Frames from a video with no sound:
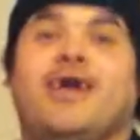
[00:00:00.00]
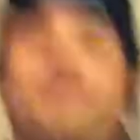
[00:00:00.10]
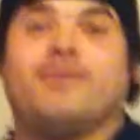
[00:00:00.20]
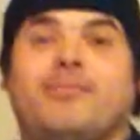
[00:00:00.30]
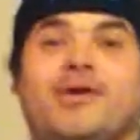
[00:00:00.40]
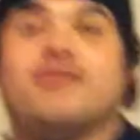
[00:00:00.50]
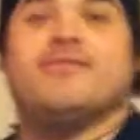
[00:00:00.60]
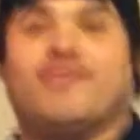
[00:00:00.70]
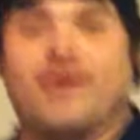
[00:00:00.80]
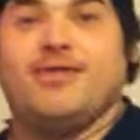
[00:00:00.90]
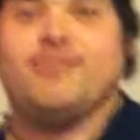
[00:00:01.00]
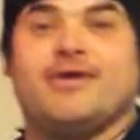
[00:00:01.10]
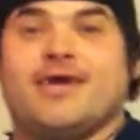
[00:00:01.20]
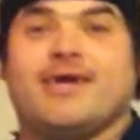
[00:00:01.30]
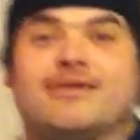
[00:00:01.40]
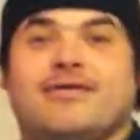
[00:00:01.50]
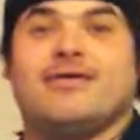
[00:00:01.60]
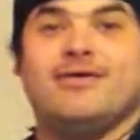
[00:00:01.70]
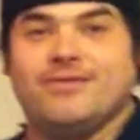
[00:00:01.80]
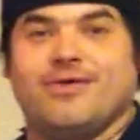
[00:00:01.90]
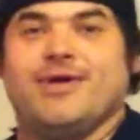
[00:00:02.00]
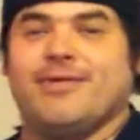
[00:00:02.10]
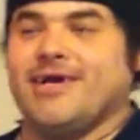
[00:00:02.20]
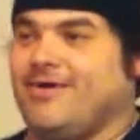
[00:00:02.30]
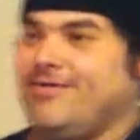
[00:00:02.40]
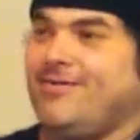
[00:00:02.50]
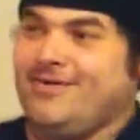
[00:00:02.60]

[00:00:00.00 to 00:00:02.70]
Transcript: in 3 minutes and 43 seconds. So here we go.